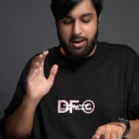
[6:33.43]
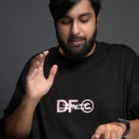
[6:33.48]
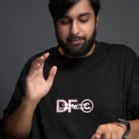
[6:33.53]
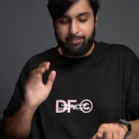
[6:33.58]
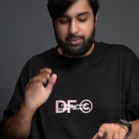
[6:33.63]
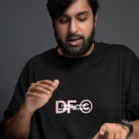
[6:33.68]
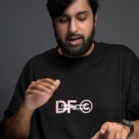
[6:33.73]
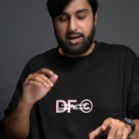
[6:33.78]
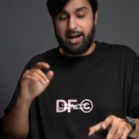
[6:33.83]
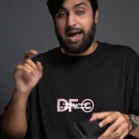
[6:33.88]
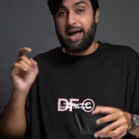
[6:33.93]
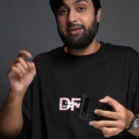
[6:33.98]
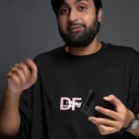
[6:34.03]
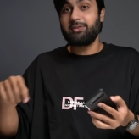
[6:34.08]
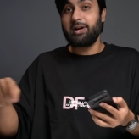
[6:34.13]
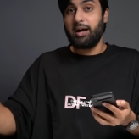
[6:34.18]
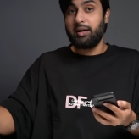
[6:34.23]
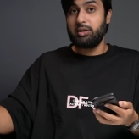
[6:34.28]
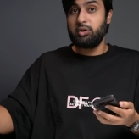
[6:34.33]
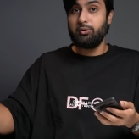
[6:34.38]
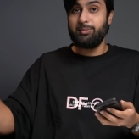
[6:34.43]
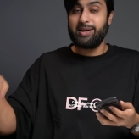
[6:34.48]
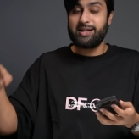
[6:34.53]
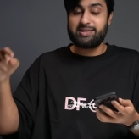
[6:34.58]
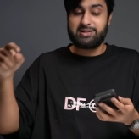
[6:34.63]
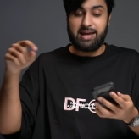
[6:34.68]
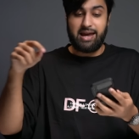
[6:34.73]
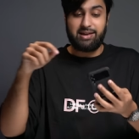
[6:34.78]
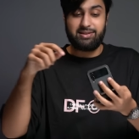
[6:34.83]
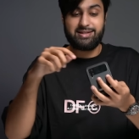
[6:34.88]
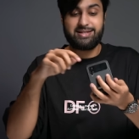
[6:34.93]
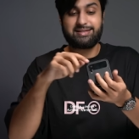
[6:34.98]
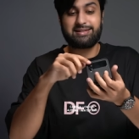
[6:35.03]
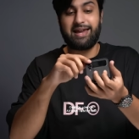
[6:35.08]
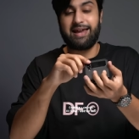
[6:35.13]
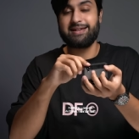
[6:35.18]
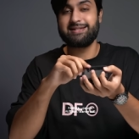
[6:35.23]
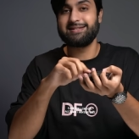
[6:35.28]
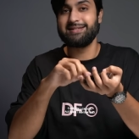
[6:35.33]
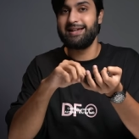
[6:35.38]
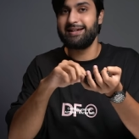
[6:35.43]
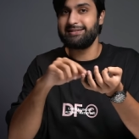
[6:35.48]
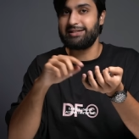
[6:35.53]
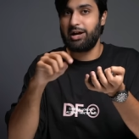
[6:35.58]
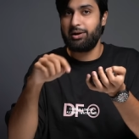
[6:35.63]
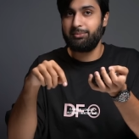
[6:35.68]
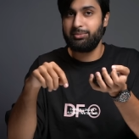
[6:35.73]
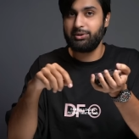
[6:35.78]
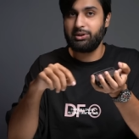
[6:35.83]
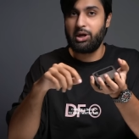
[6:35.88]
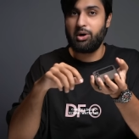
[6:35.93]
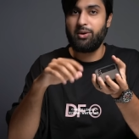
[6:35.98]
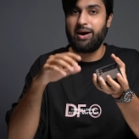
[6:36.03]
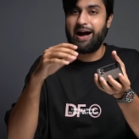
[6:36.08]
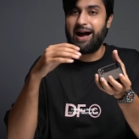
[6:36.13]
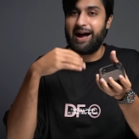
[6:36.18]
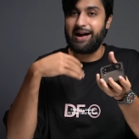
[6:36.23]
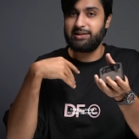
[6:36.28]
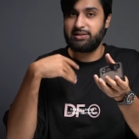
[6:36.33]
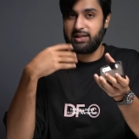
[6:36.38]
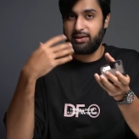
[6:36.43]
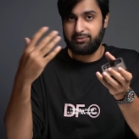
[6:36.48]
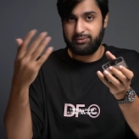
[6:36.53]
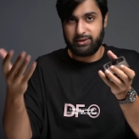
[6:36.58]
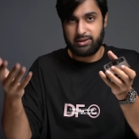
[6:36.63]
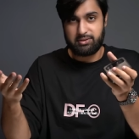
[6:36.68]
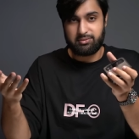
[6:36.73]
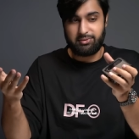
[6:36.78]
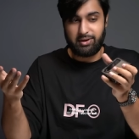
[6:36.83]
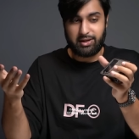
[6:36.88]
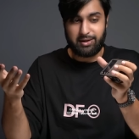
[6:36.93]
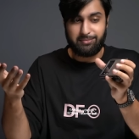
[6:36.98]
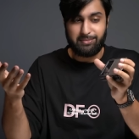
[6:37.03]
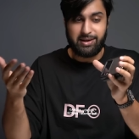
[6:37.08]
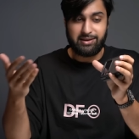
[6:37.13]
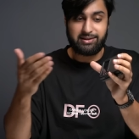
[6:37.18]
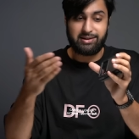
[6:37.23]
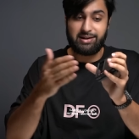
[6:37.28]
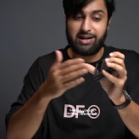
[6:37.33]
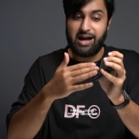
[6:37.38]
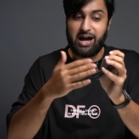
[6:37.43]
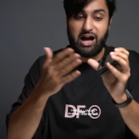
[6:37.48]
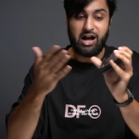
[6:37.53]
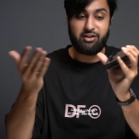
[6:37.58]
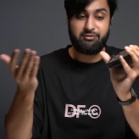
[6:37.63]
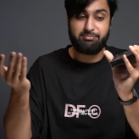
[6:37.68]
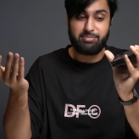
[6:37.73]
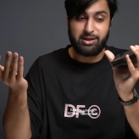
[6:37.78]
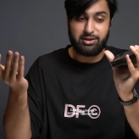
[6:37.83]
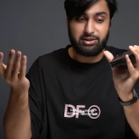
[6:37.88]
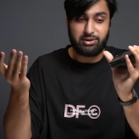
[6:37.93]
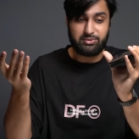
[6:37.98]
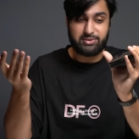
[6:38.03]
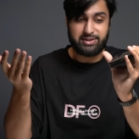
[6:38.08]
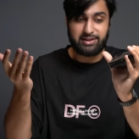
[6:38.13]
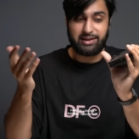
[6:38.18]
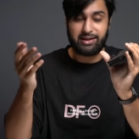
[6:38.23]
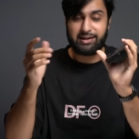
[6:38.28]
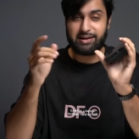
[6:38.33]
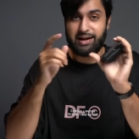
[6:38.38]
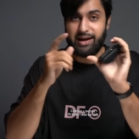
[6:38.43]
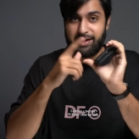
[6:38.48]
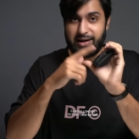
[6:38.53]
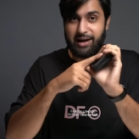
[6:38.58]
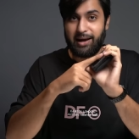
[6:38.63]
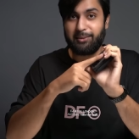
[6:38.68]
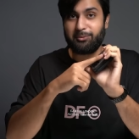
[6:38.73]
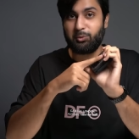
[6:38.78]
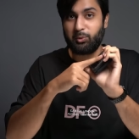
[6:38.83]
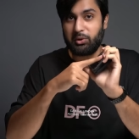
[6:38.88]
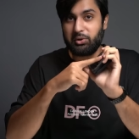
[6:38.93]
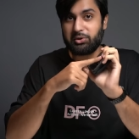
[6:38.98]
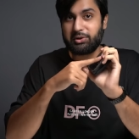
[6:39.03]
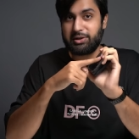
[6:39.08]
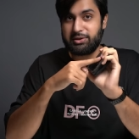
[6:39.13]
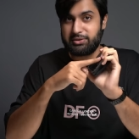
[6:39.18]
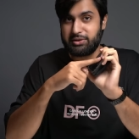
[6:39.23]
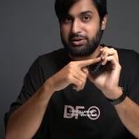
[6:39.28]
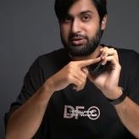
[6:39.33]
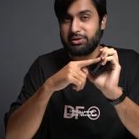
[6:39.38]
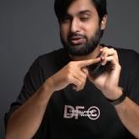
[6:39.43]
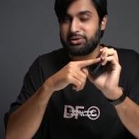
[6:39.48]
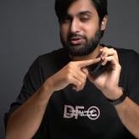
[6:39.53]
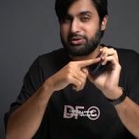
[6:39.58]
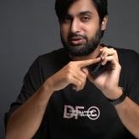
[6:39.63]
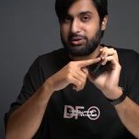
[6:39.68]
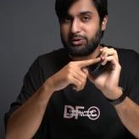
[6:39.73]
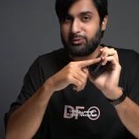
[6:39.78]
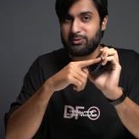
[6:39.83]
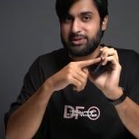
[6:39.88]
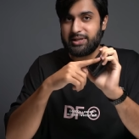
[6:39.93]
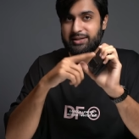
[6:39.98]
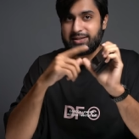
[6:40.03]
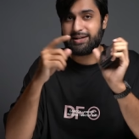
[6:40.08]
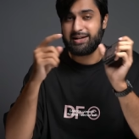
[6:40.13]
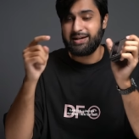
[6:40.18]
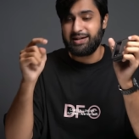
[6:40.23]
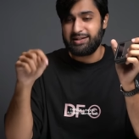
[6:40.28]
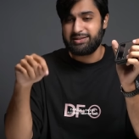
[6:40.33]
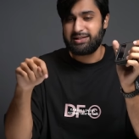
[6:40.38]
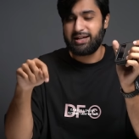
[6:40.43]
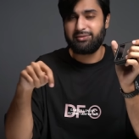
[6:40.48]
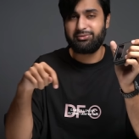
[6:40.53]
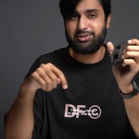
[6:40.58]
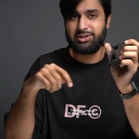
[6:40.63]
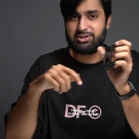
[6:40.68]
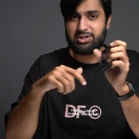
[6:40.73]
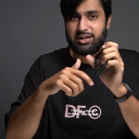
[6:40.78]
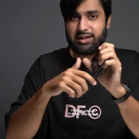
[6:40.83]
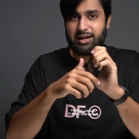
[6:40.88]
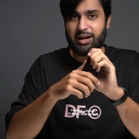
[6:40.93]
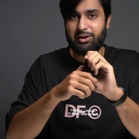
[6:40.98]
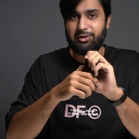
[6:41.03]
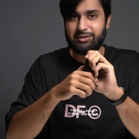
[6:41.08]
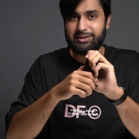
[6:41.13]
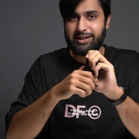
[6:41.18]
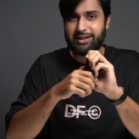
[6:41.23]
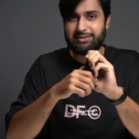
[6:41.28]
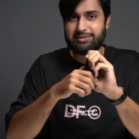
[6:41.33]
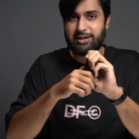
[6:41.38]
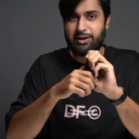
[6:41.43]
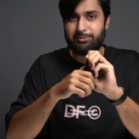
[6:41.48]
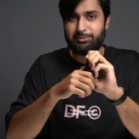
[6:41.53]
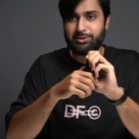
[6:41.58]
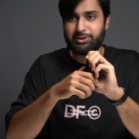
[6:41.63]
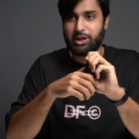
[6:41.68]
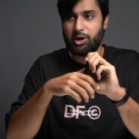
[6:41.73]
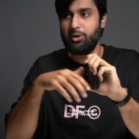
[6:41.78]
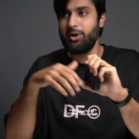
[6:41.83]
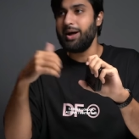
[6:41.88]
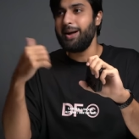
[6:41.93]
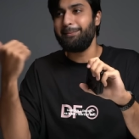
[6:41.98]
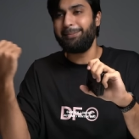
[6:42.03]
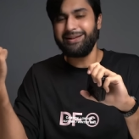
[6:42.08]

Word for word: But I've got Humixx and this case link down below. I definitely recommend it. I've been using it and I will continue to use it. Definitely check it out, link down below.